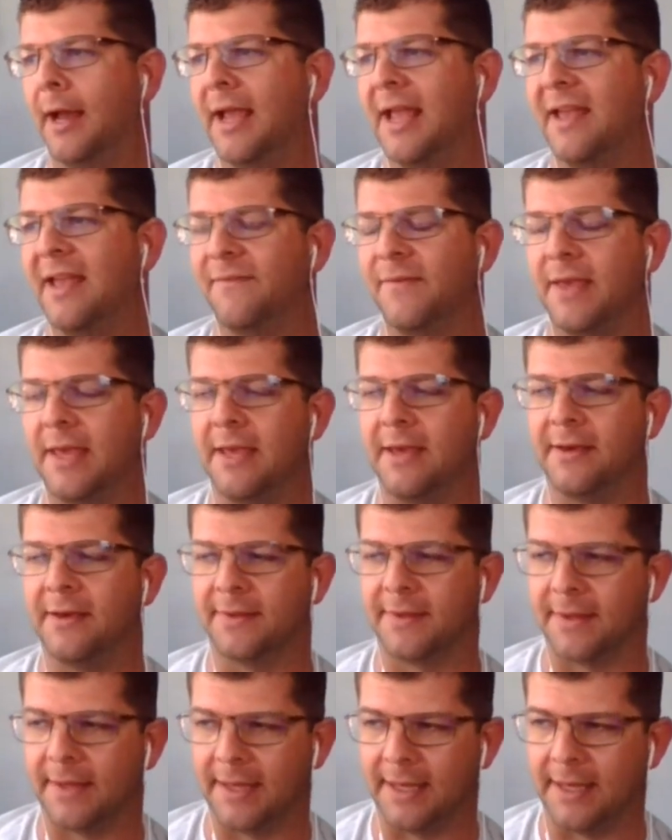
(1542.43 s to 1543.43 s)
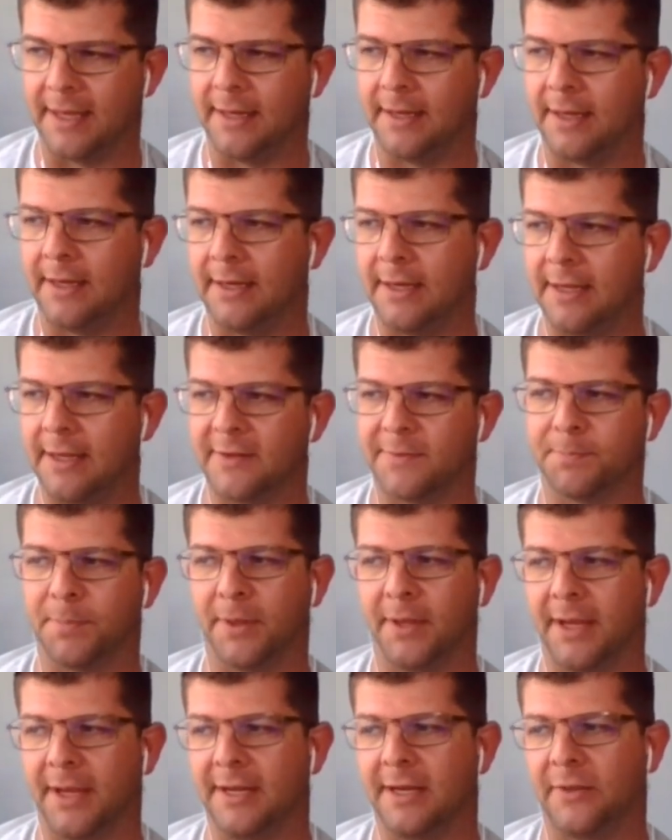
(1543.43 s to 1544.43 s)
If he is in and he is
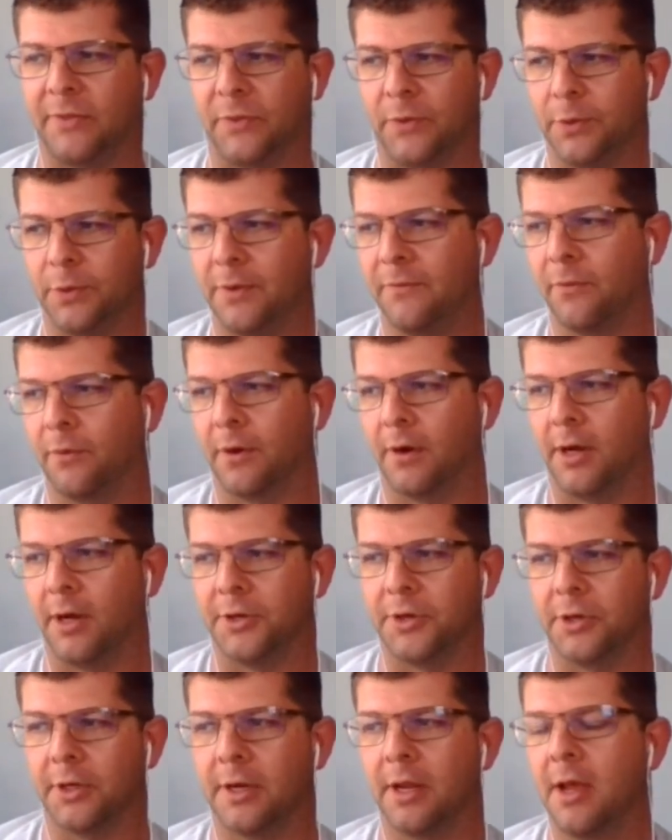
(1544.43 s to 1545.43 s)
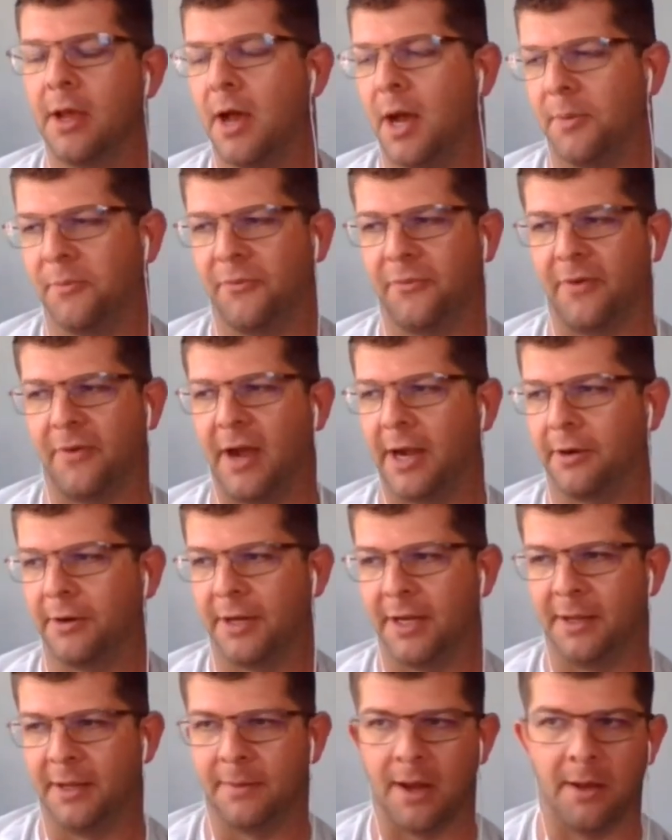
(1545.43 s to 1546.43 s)
playing at 3,400, I'm
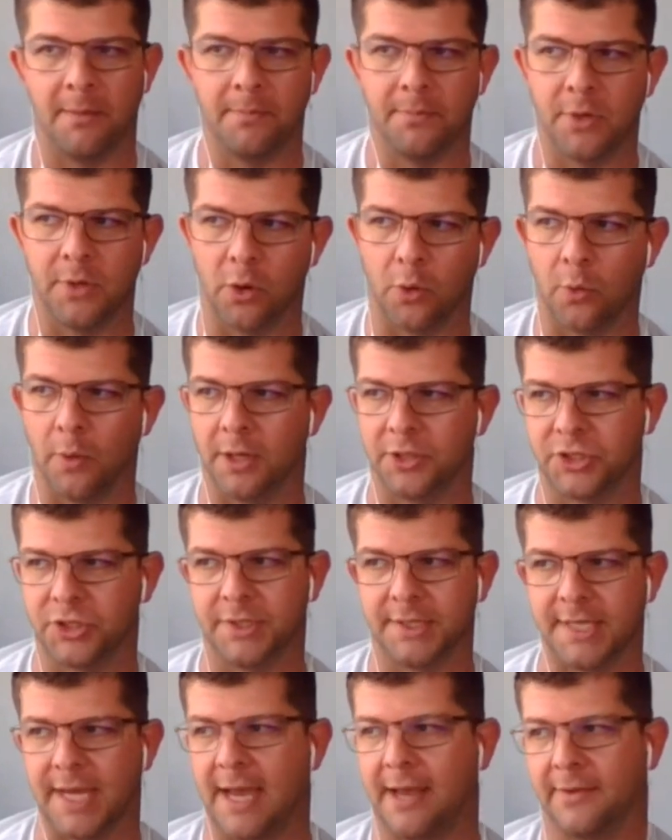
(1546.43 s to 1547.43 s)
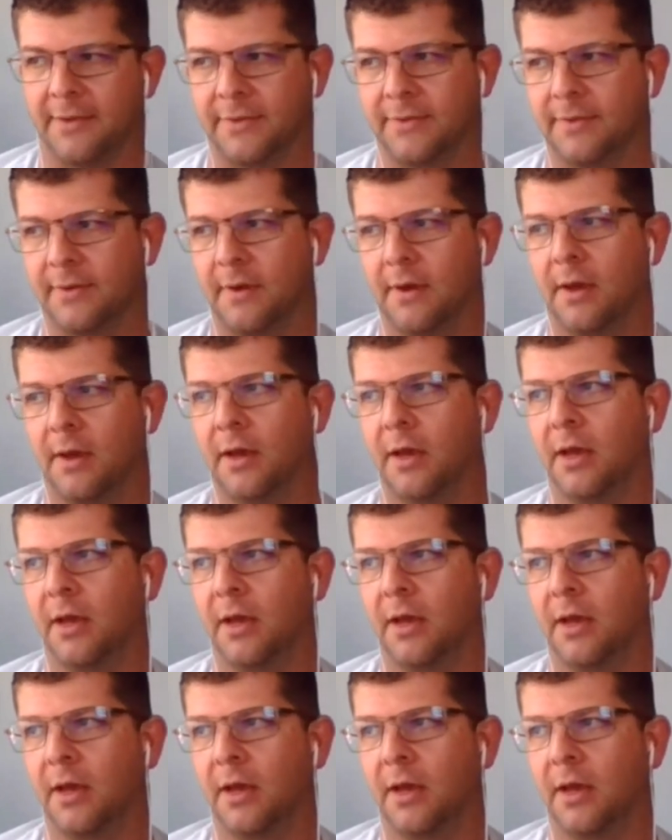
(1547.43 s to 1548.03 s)
firing him up, no questions asked.